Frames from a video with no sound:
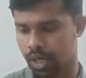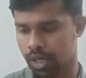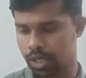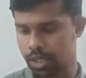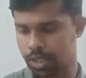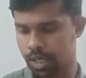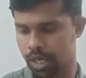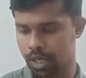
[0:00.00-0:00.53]

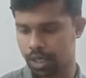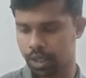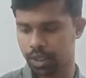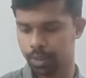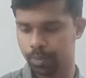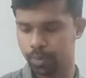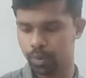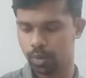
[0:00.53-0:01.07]

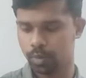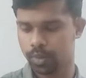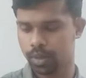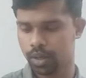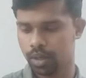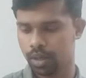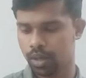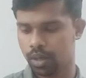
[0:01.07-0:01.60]
understanding the poem,
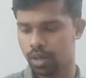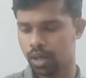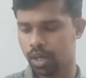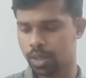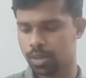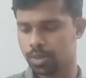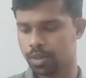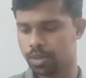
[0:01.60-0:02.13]

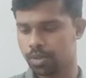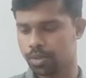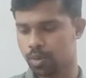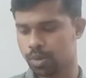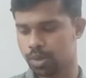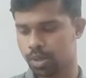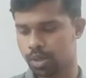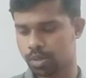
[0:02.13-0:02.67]
answer these
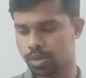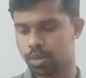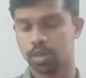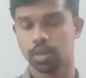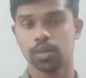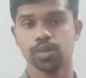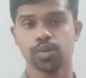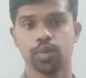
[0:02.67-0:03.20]
questions.
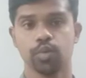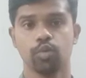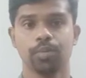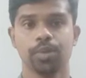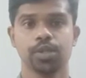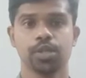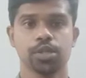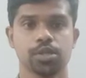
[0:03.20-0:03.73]
So you
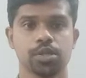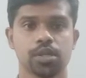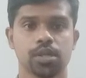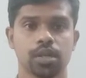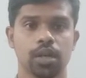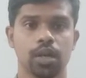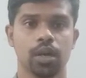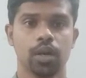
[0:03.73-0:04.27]
will be just
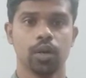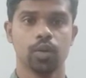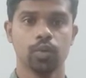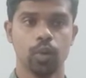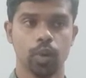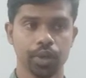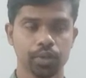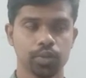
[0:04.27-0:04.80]

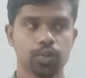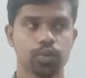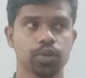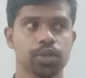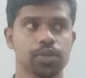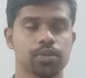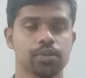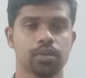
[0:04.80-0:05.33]
going
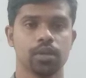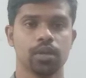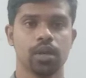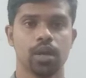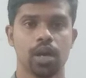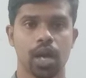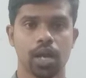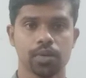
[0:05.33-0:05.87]
through these
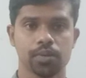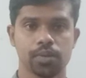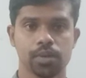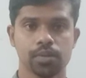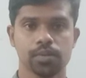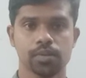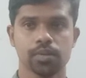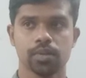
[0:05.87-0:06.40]

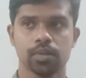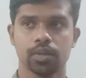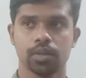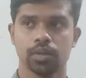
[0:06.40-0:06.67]
answers.